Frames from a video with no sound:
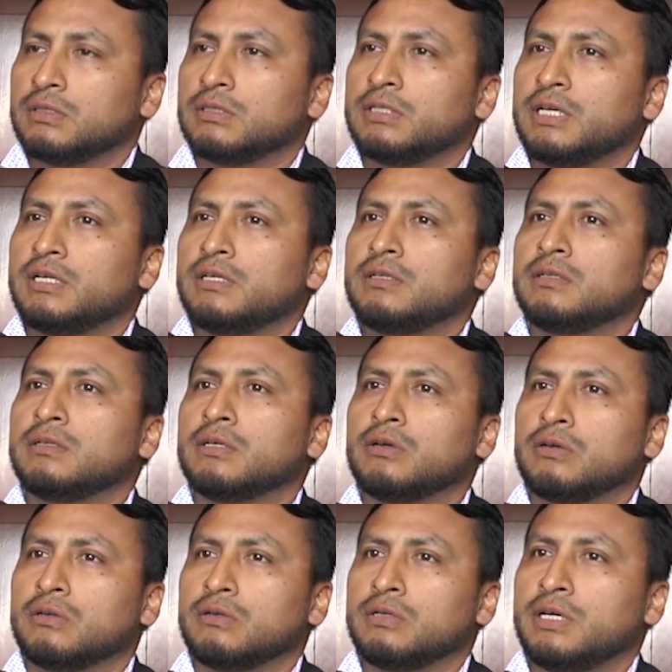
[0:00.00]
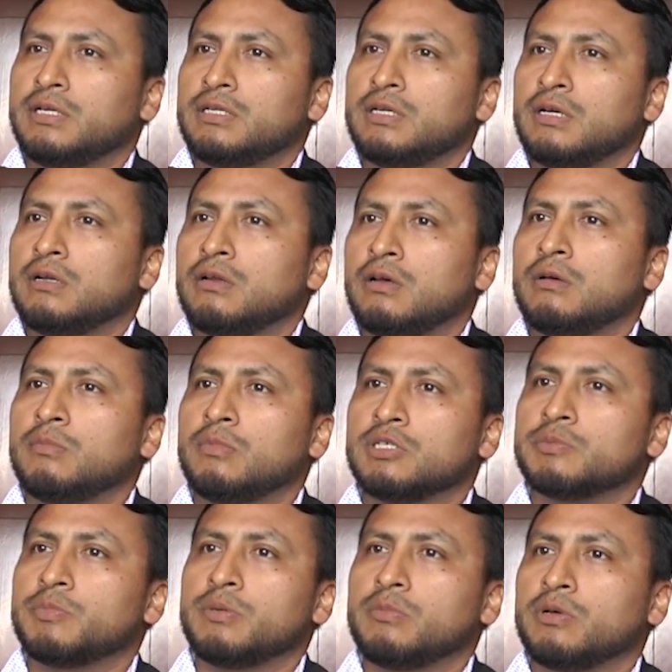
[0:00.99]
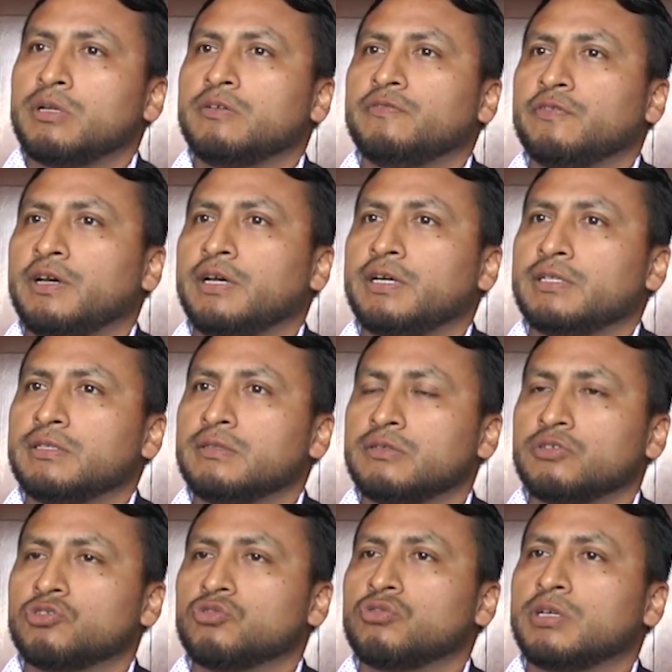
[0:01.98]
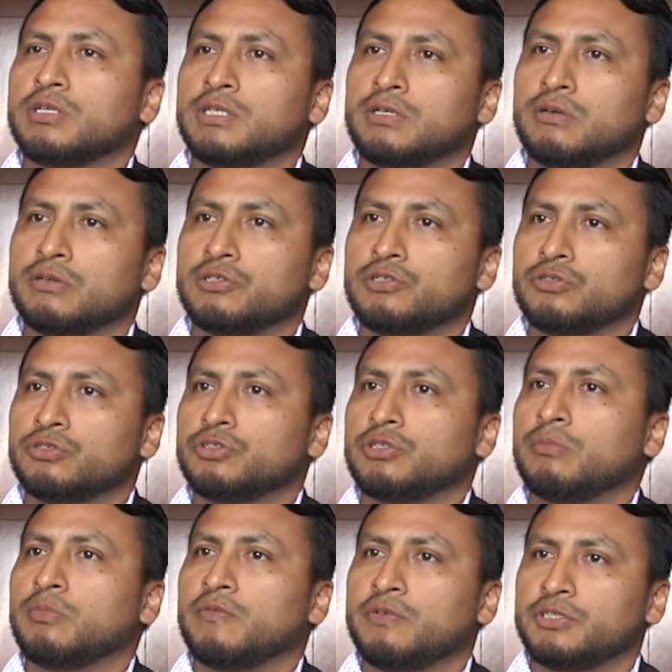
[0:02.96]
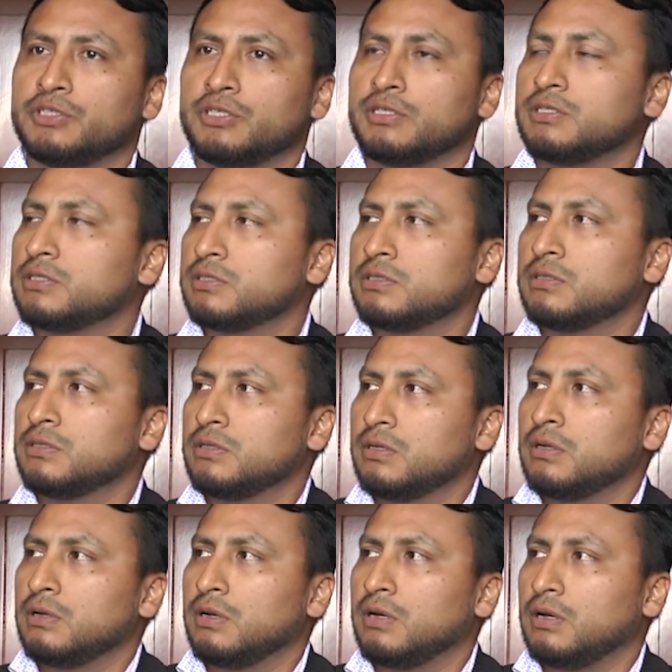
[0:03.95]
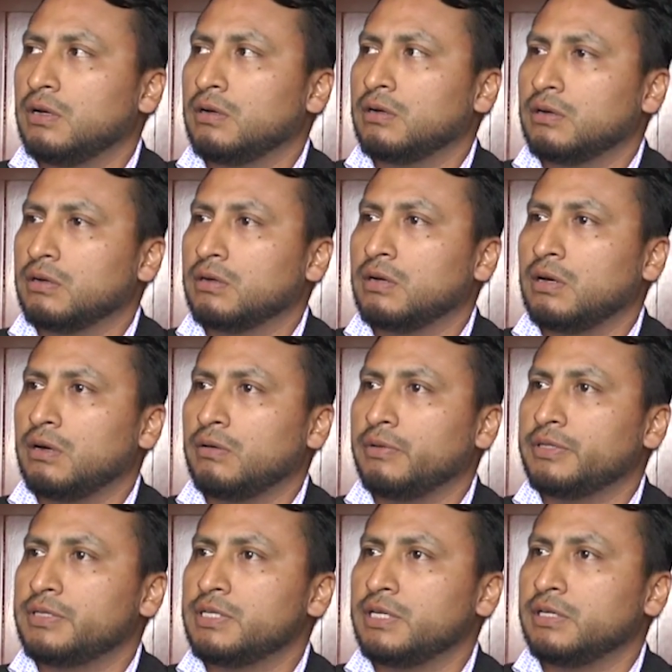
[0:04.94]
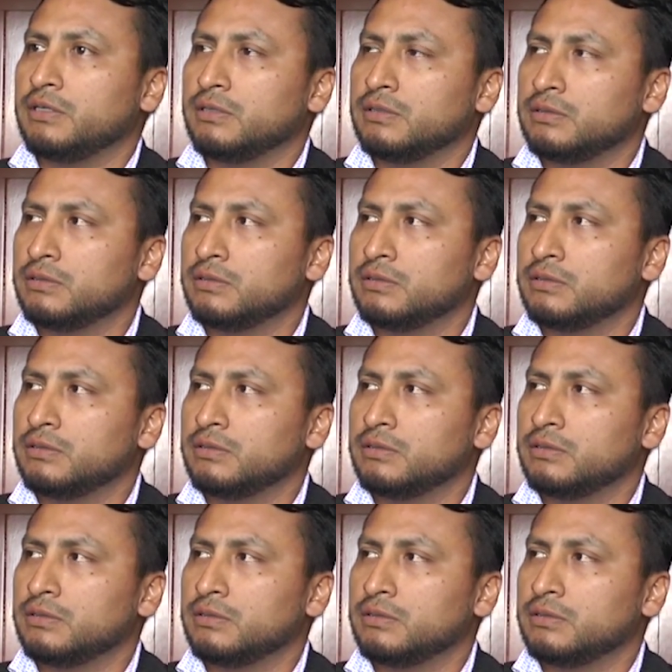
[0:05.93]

then the, then that law must be modified so that the constitutional provisions are, are retained.